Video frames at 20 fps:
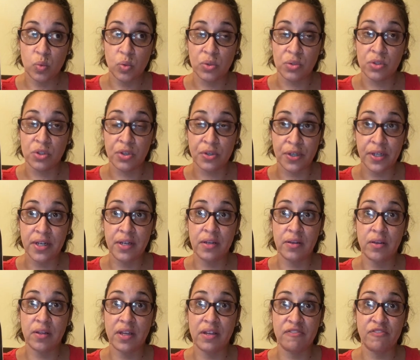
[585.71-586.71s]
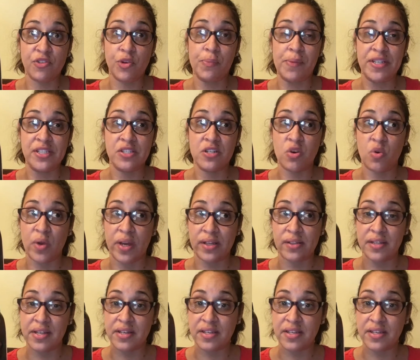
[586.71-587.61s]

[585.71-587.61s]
learning information quickly